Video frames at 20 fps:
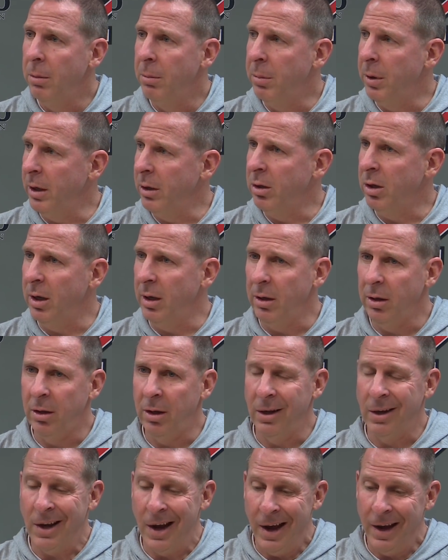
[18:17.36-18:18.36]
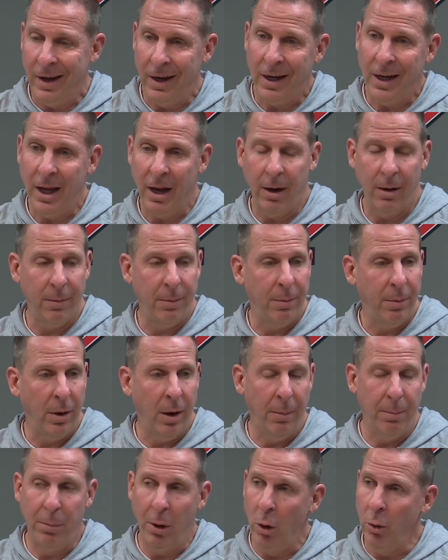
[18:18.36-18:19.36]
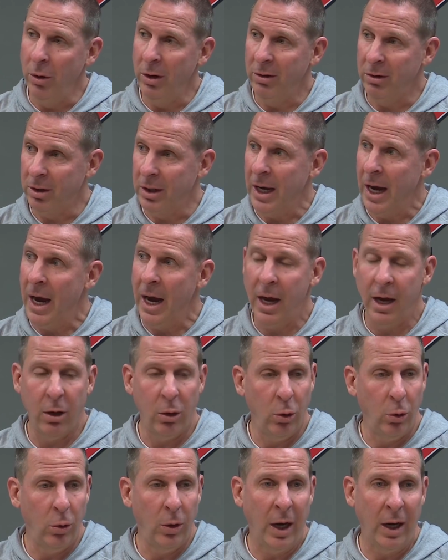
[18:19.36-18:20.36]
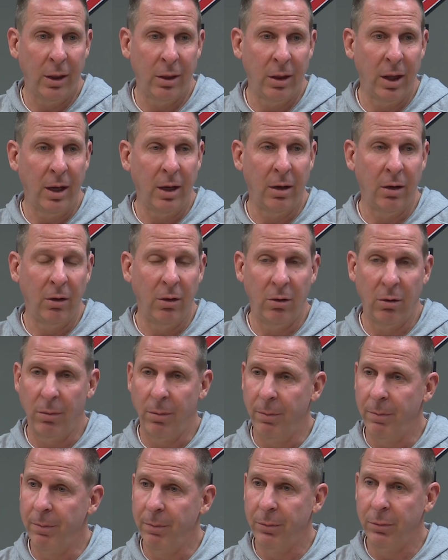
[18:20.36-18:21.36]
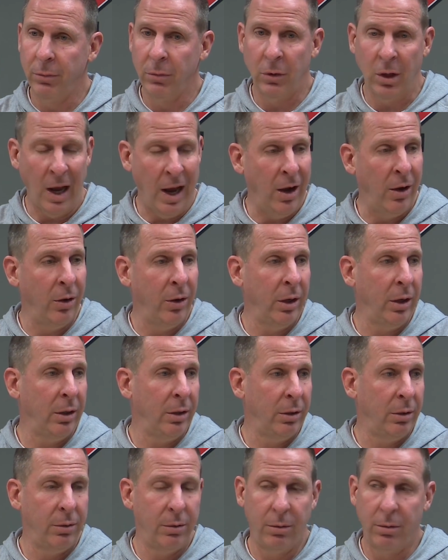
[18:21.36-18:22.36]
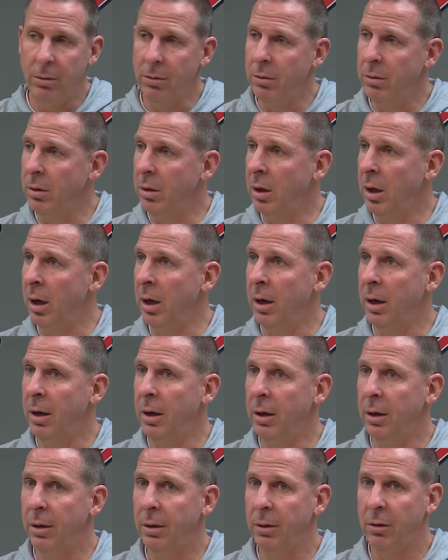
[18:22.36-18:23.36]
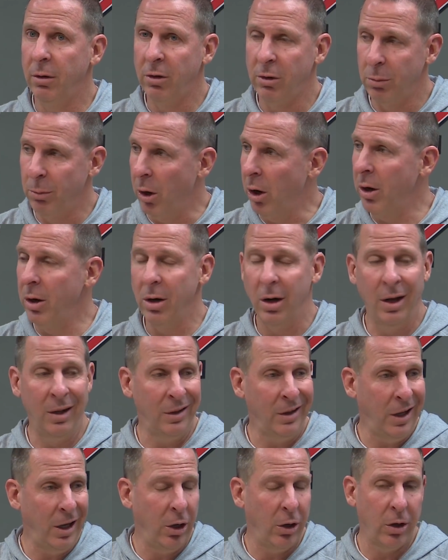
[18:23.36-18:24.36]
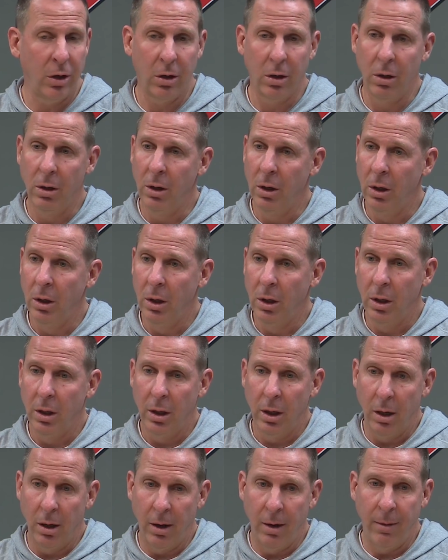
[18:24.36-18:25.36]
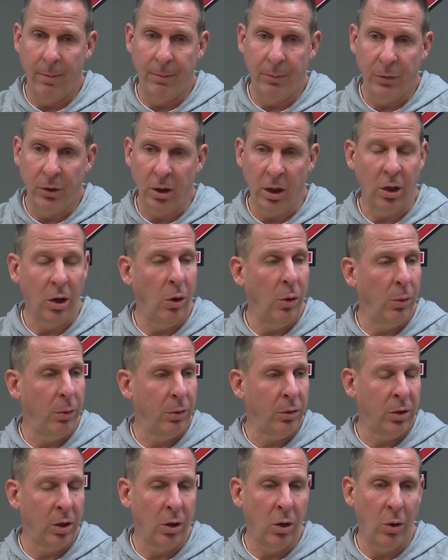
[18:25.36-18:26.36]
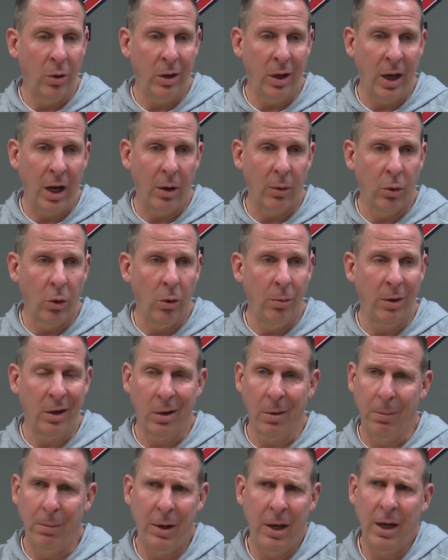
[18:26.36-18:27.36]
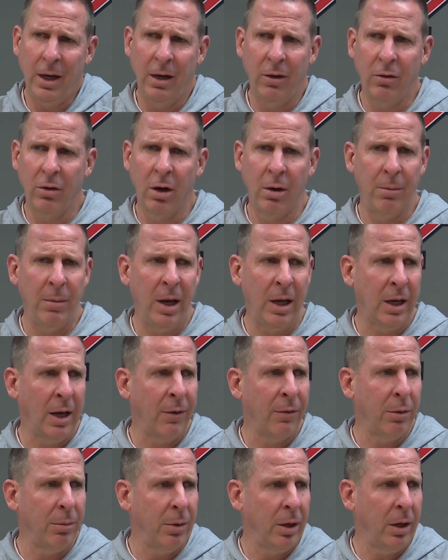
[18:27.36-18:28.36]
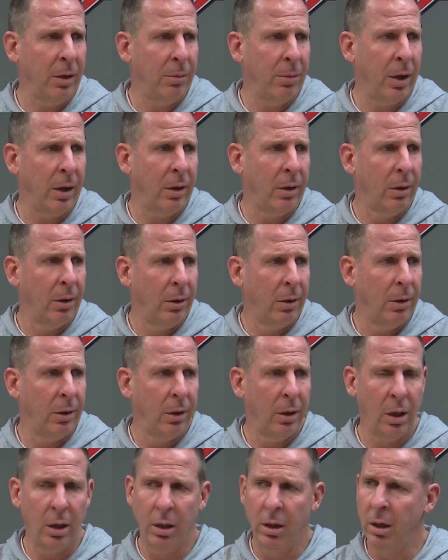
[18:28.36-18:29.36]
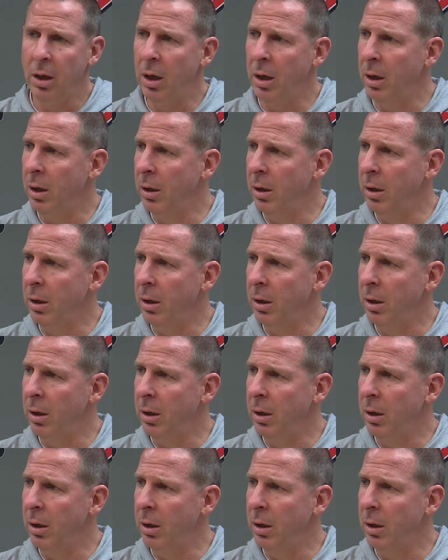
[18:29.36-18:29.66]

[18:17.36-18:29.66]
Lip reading: but to kind of get a bonus guy who I think is talented, smart, a leader, to go into that room and compete, he's going to make everybody better. And